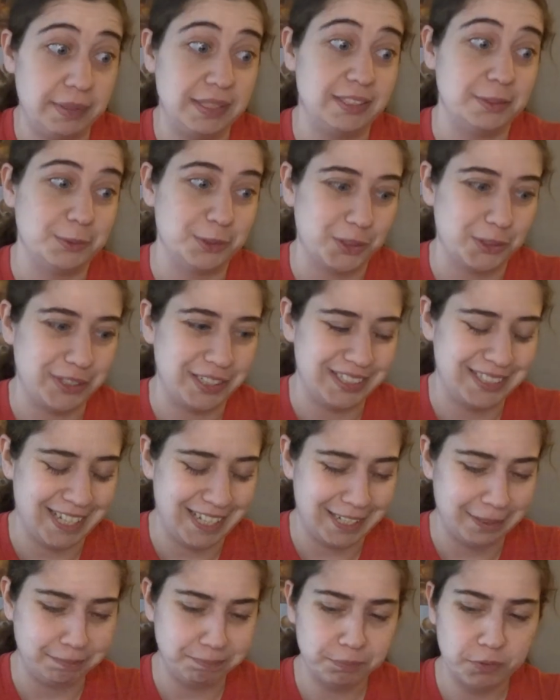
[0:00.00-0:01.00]
because it was already
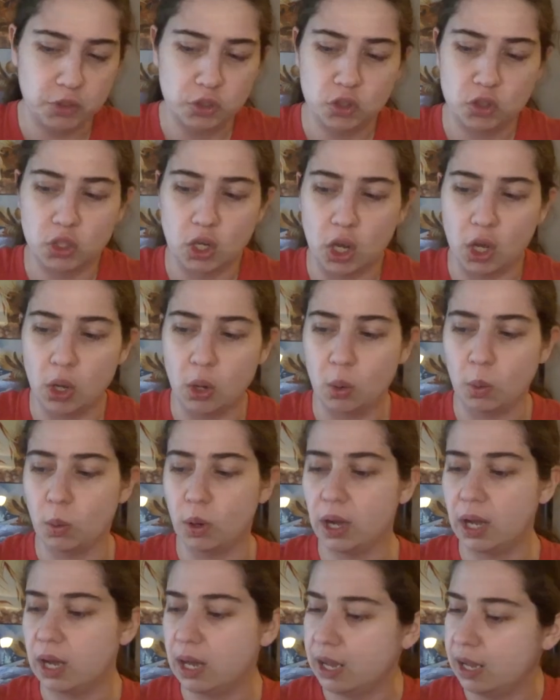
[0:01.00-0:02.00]
taken. So